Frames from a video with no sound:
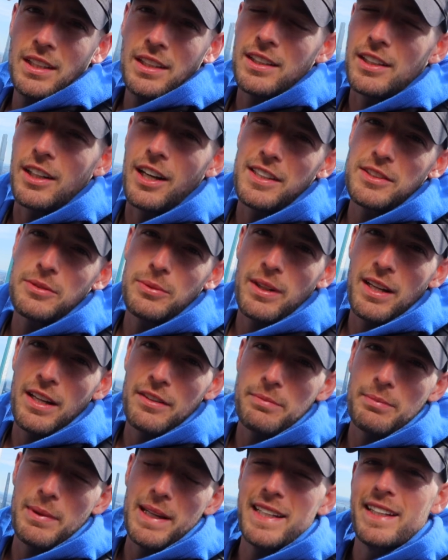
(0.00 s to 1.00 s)
Guys, we
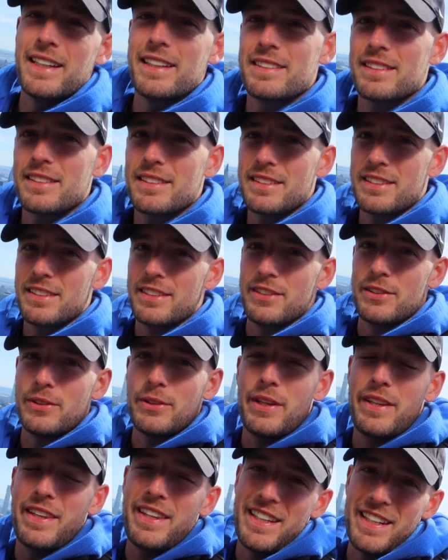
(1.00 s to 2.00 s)
have made it to
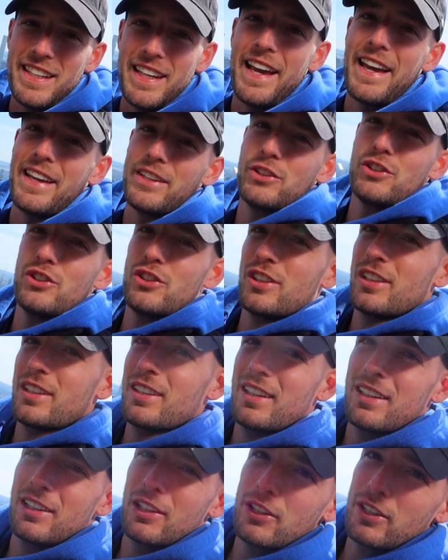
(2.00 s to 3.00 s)
the edge.
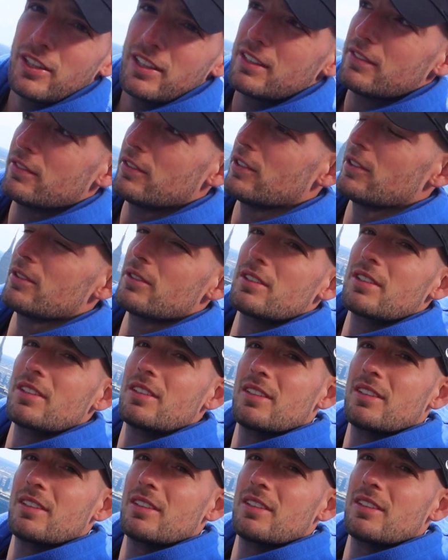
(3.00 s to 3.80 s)
Look at these views.